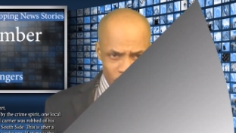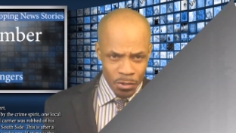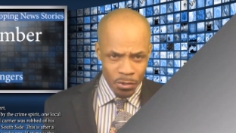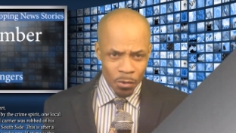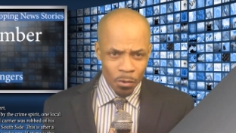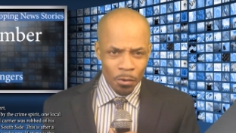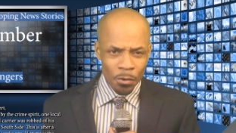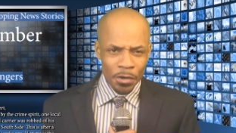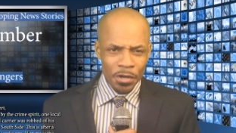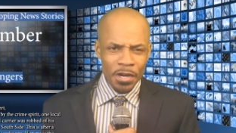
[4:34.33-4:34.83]

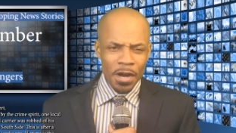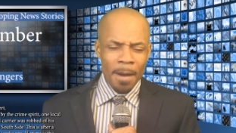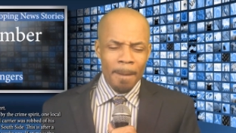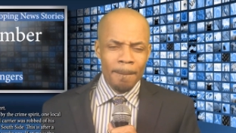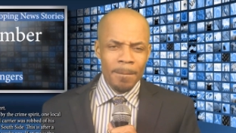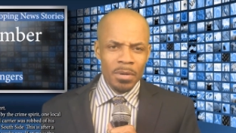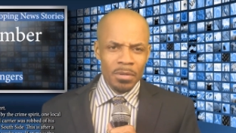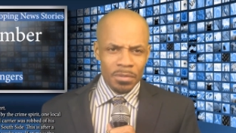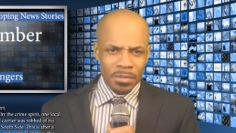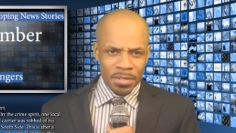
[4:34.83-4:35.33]
Story
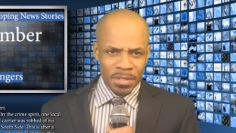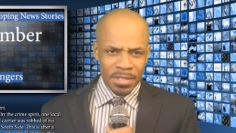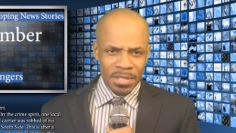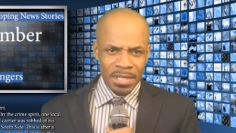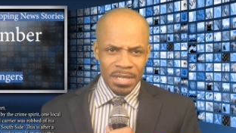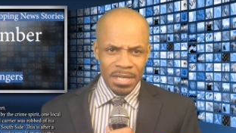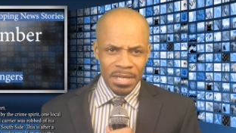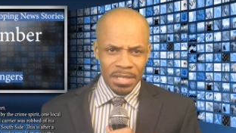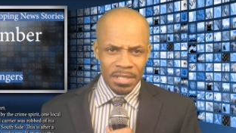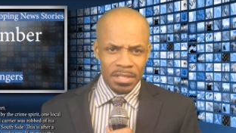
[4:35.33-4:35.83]
number
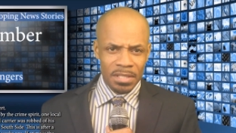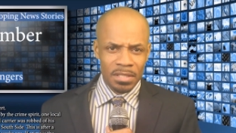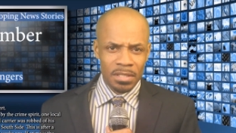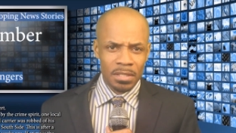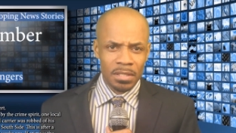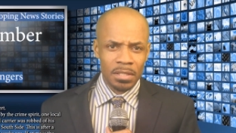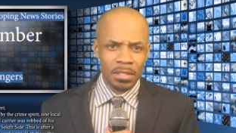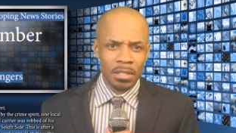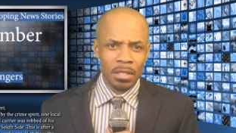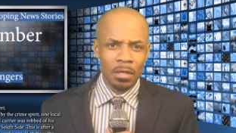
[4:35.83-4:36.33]

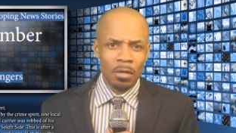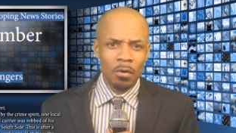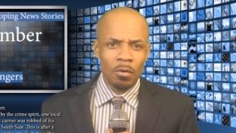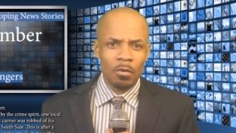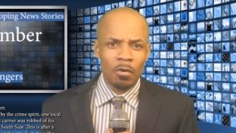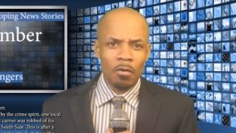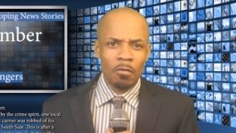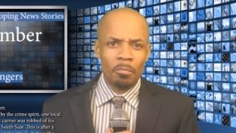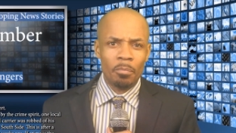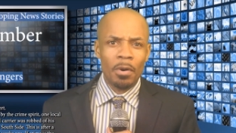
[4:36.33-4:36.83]
six
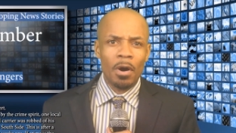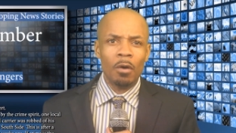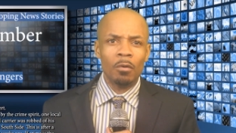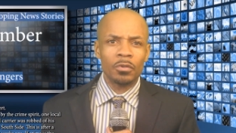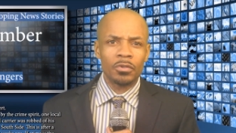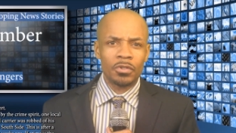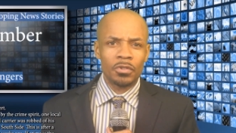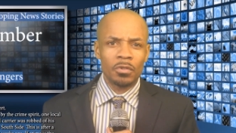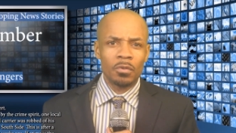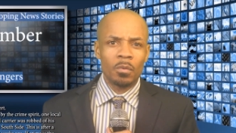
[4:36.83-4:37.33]
local
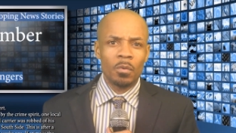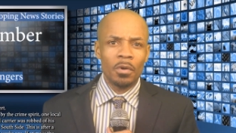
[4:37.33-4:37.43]
postal